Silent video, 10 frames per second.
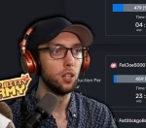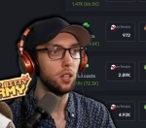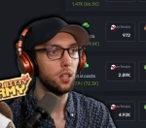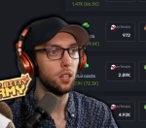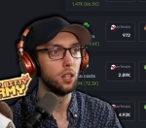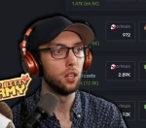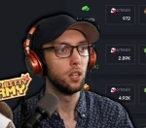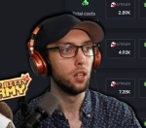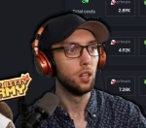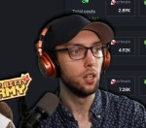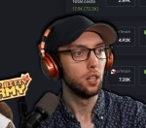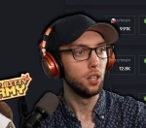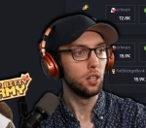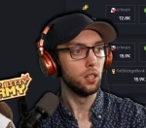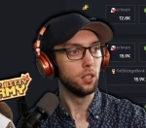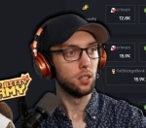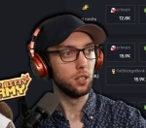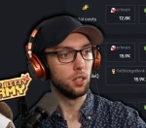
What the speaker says: Nothing is said.